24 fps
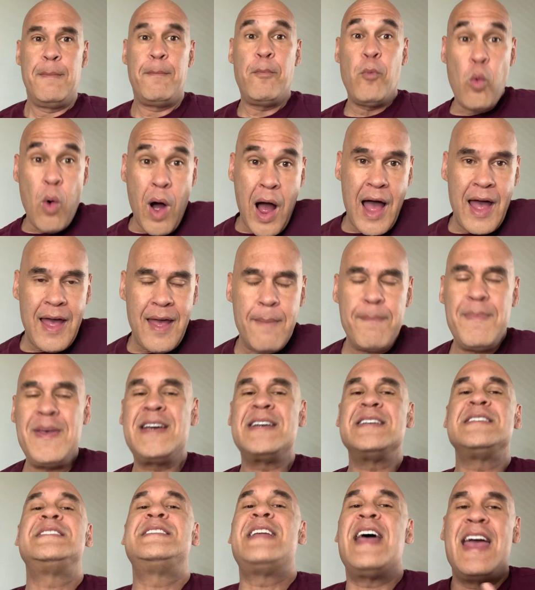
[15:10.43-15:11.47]
Why?
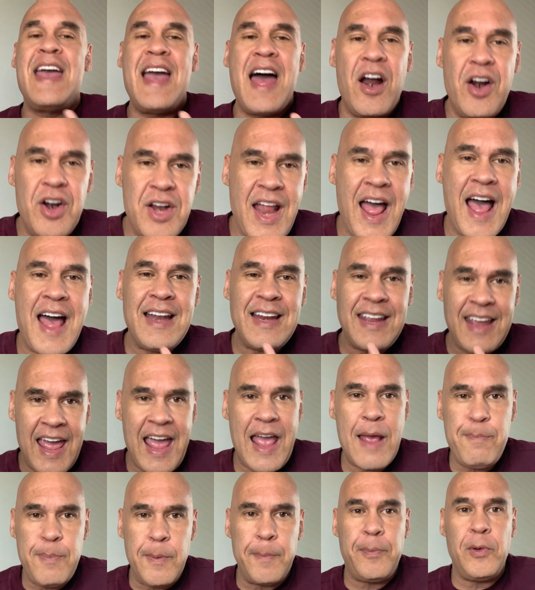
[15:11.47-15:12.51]
Because they are not
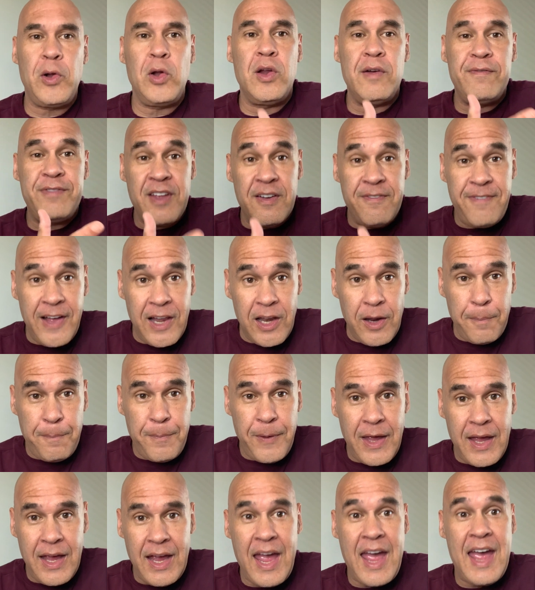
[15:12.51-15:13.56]
capable of
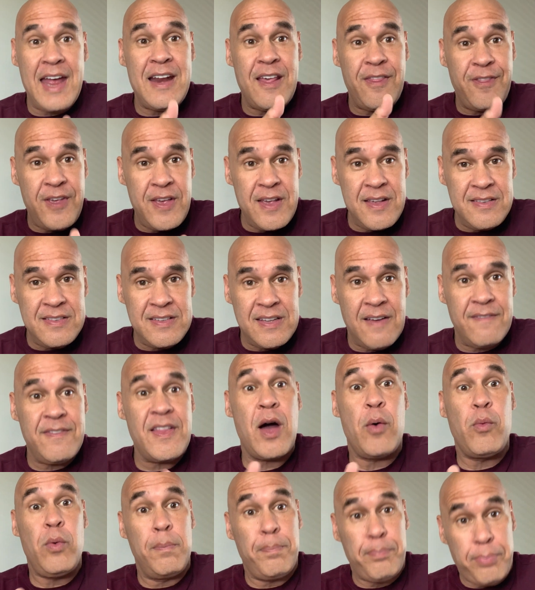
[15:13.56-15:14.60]
developing an adhesive
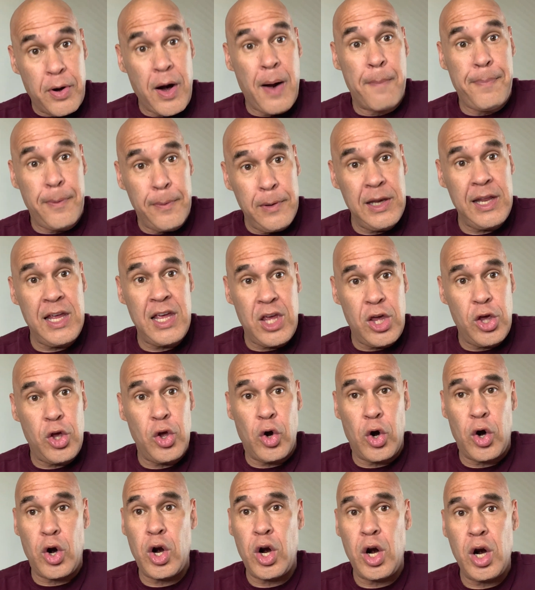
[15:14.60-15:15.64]
that will properly
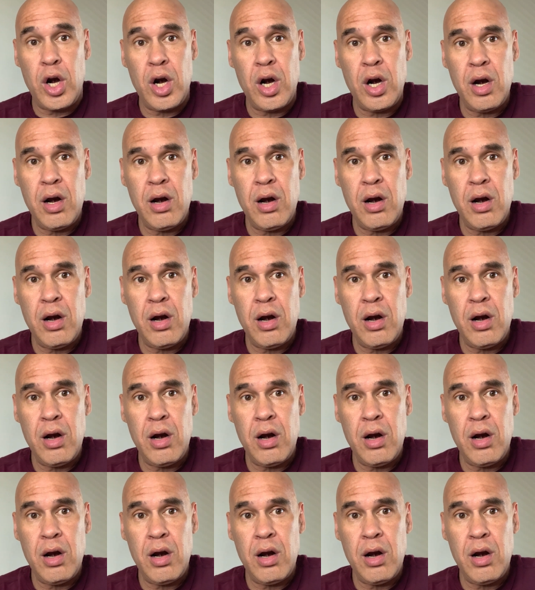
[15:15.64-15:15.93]
cure